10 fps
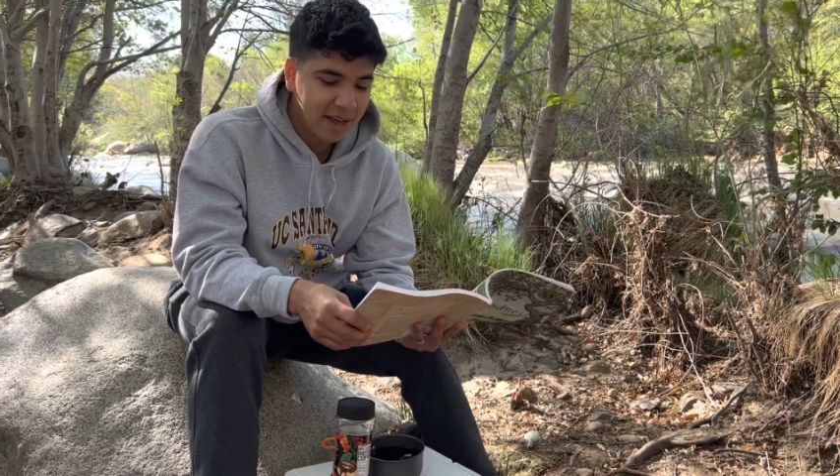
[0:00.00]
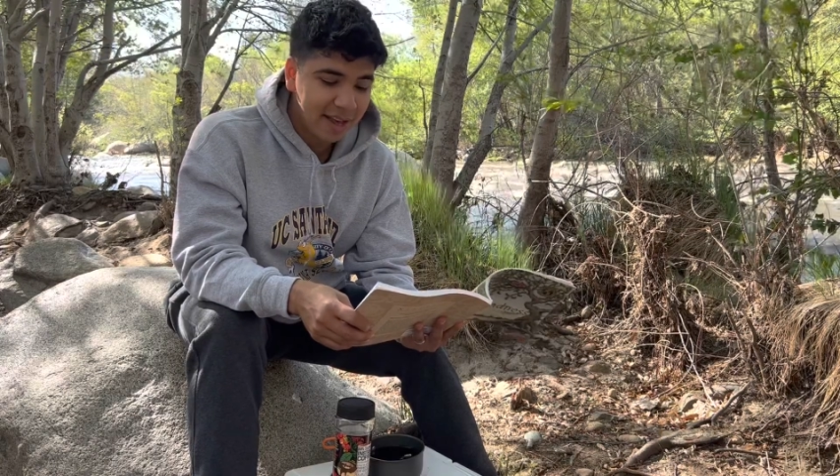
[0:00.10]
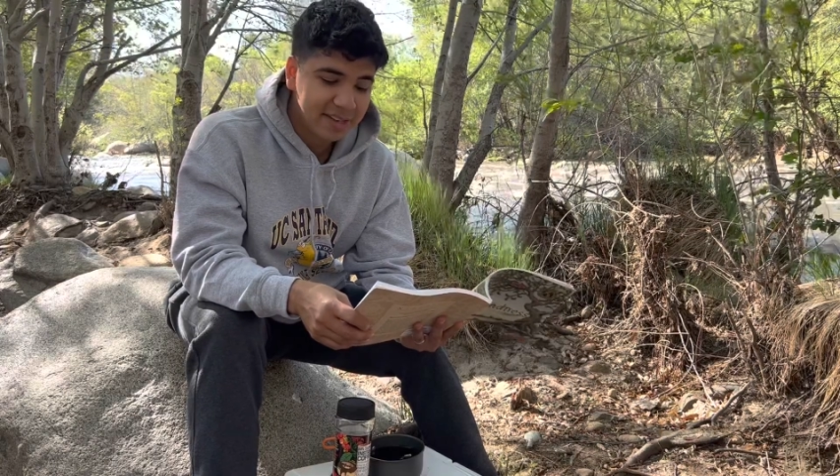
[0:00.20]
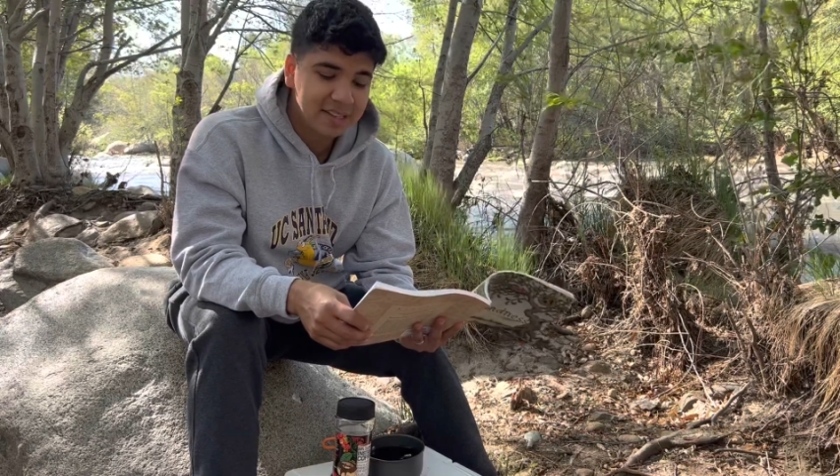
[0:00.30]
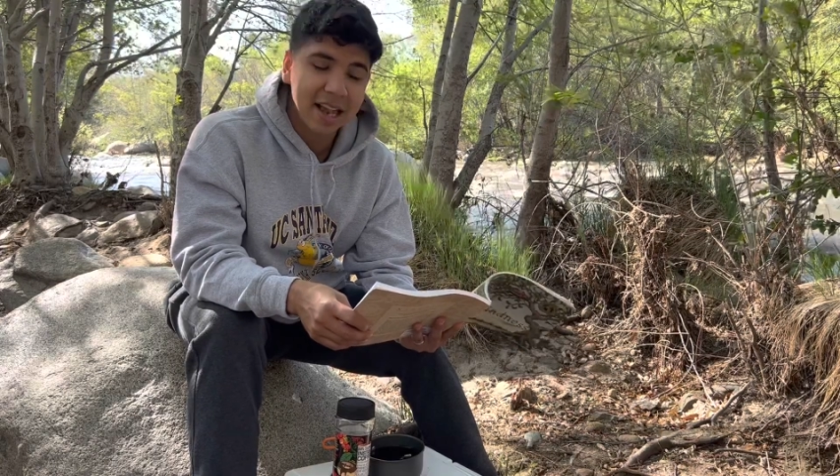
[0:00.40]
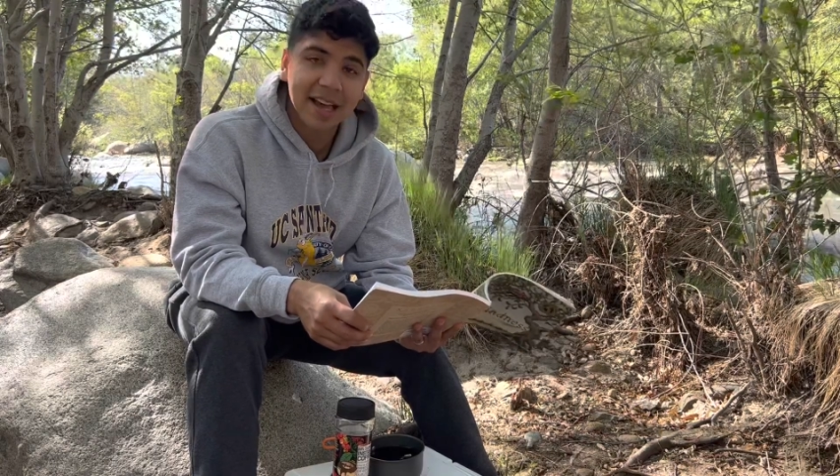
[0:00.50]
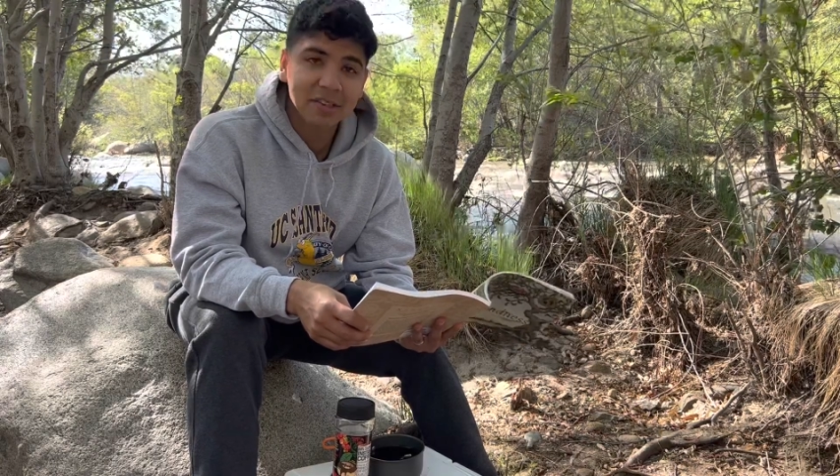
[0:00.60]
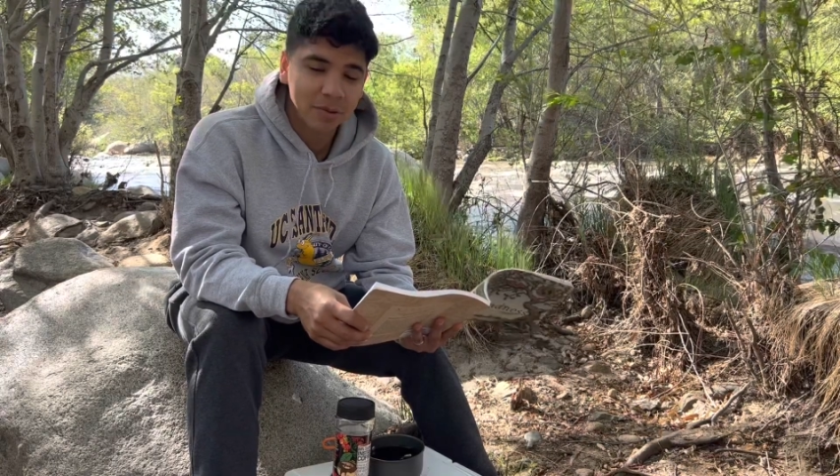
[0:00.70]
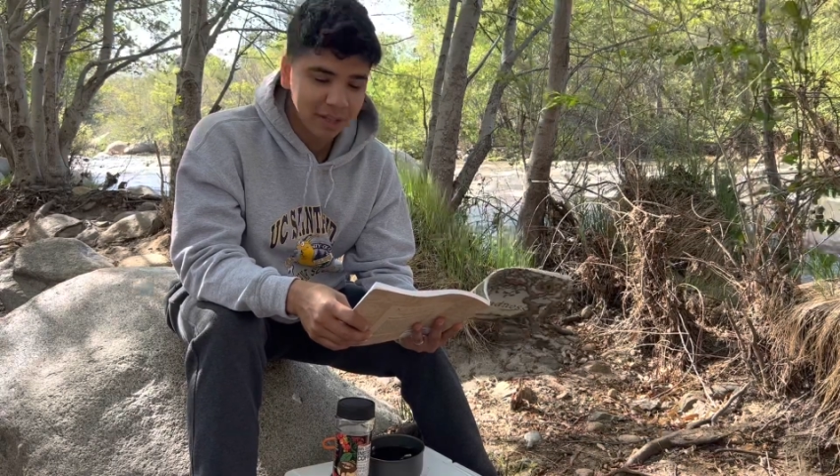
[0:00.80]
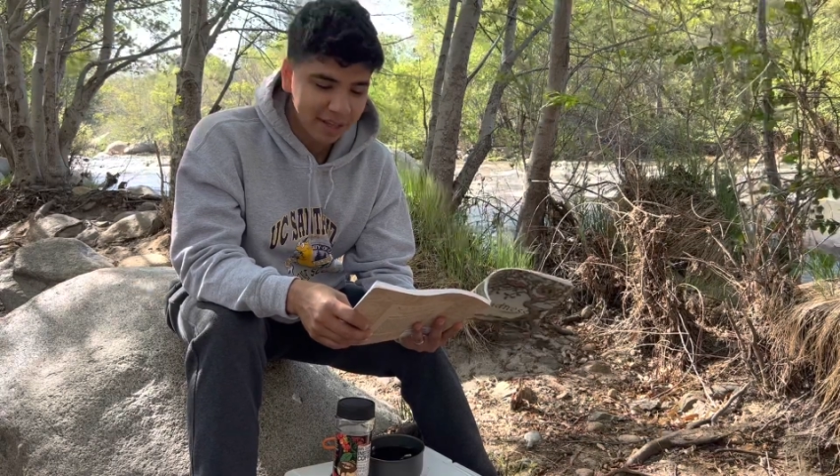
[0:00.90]
"His legs
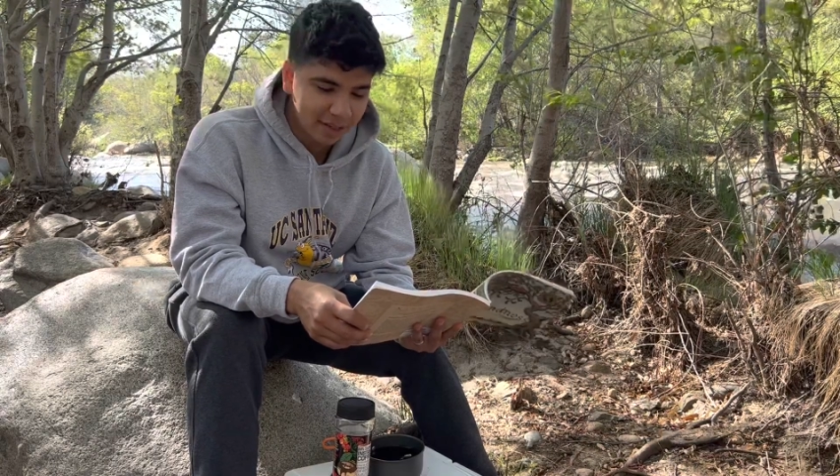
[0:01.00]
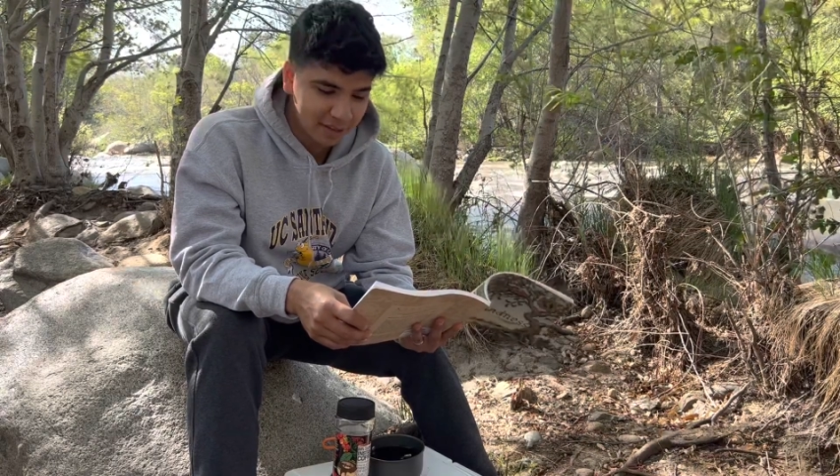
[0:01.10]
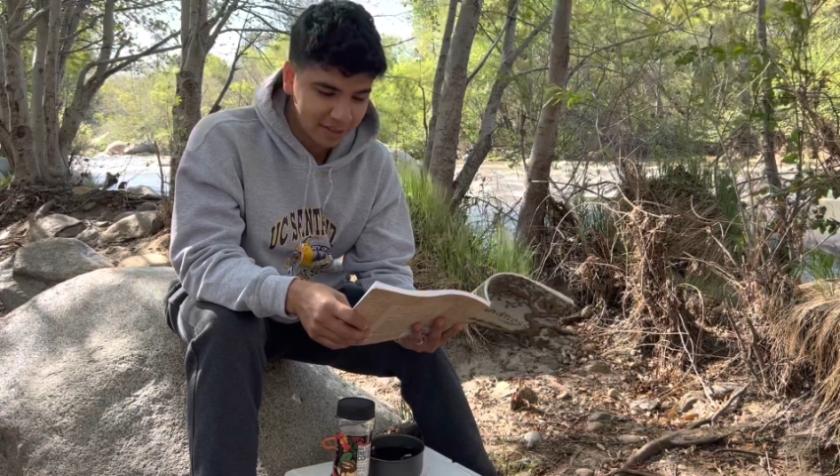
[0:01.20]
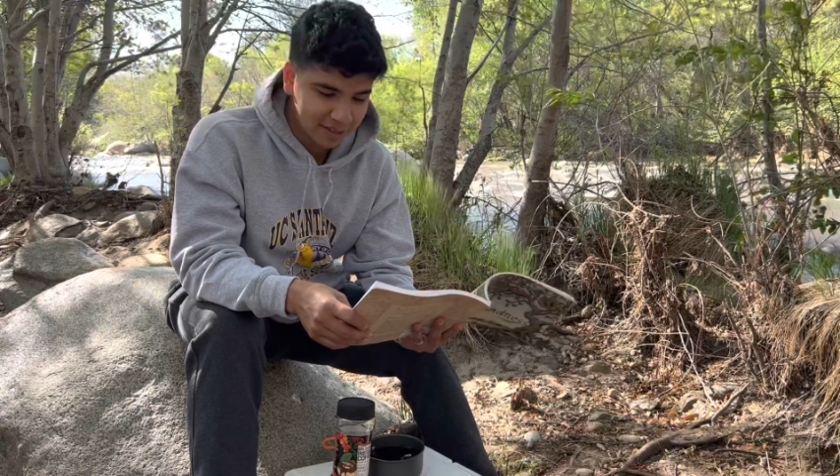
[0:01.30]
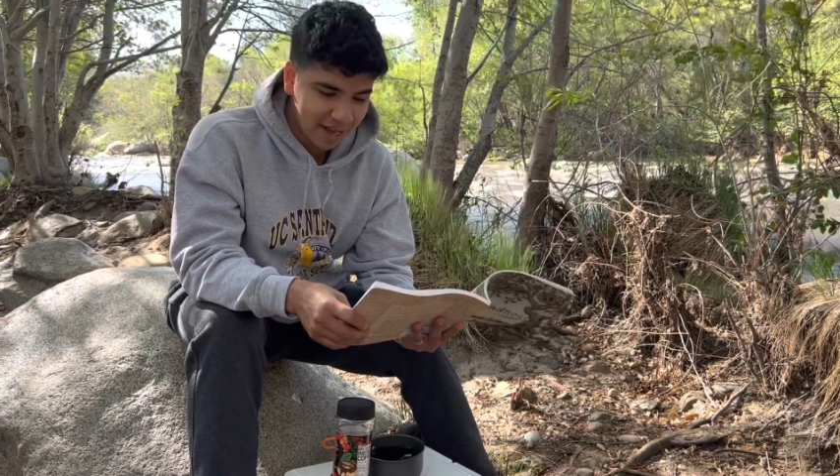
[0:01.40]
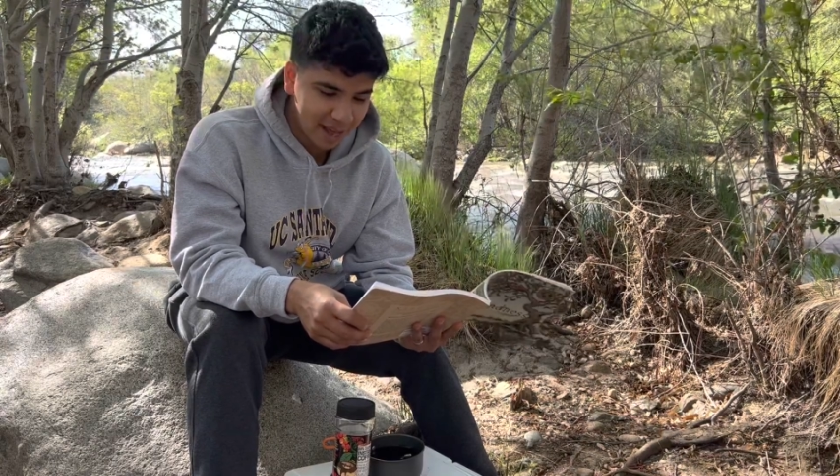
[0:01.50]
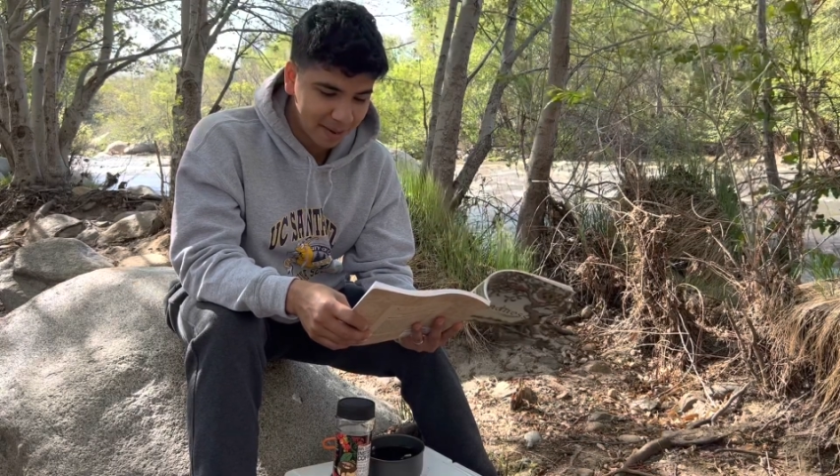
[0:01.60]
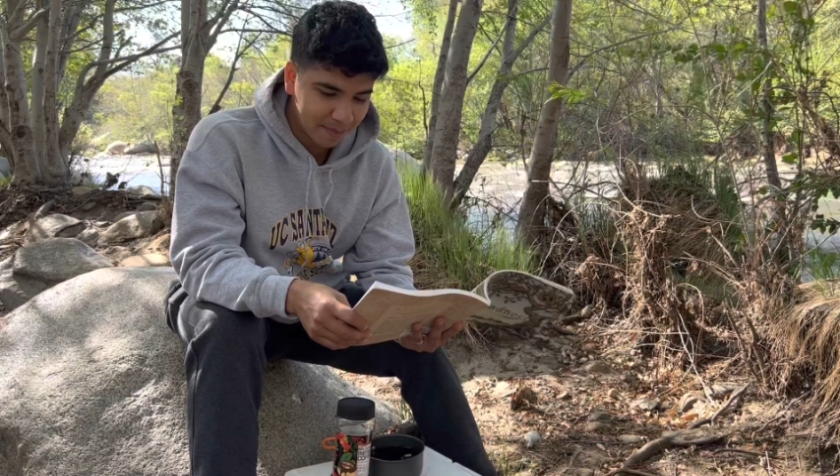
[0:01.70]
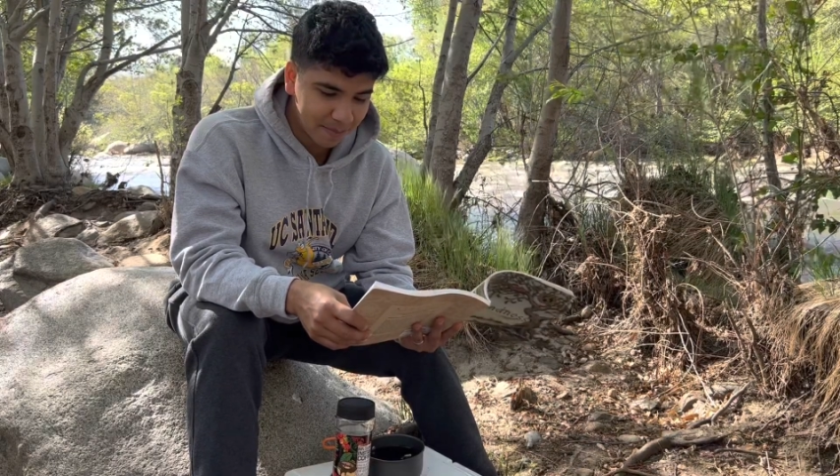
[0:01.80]
will heal in time.